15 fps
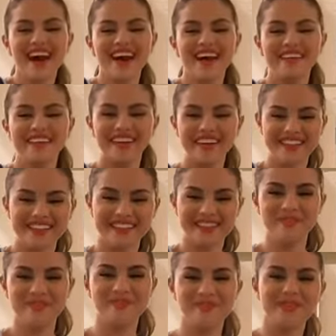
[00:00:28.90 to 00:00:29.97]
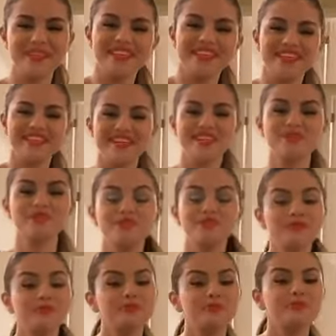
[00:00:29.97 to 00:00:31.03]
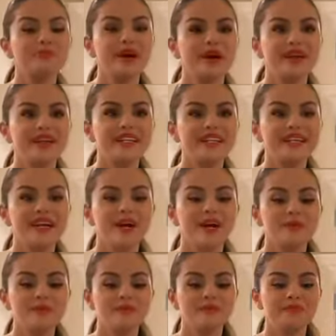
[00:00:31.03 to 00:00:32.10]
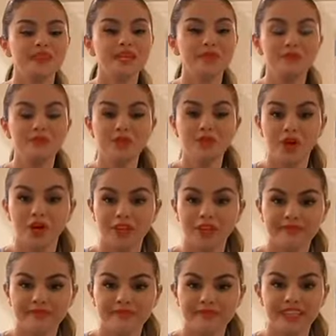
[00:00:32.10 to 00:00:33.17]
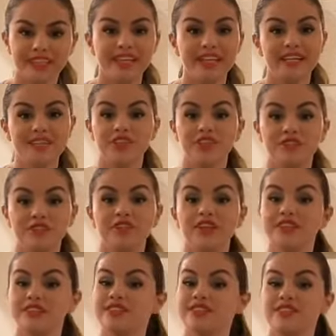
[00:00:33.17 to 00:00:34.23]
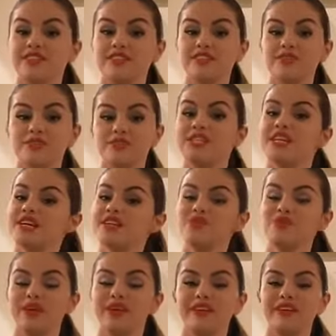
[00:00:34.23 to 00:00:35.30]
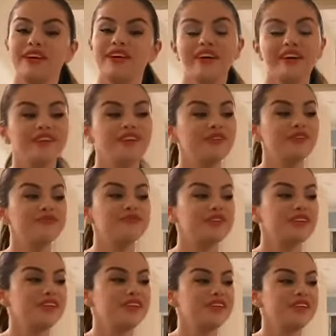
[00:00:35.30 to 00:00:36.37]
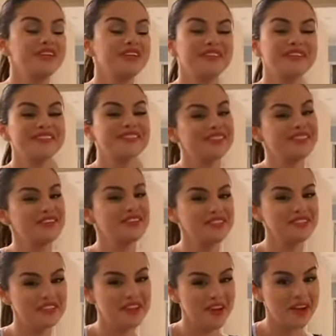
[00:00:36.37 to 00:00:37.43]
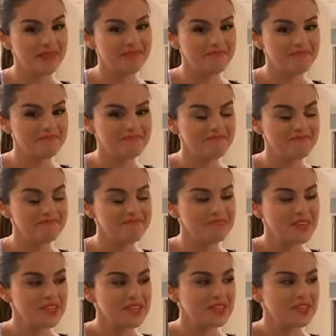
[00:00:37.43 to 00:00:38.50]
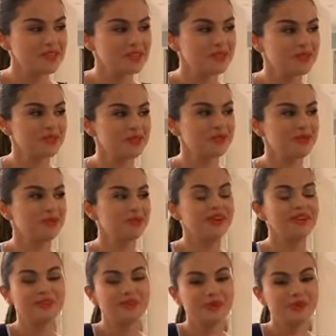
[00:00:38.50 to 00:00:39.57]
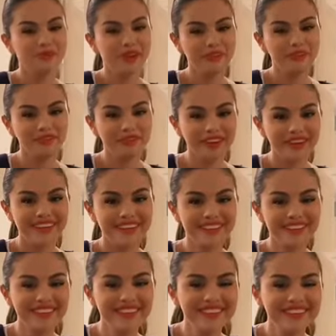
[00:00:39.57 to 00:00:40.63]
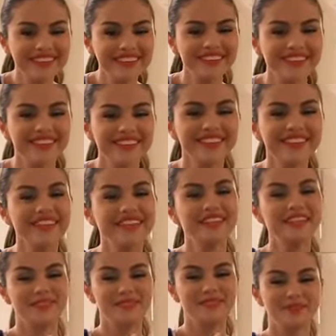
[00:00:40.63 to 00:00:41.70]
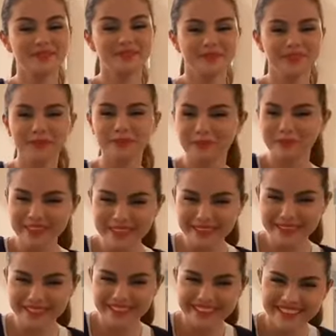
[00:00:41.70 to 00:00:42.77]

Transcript: I got to be interviewed by NPR and Jennifer Aniston. So today has been kind of an exciting day. Ooh. So I told my friend to film me.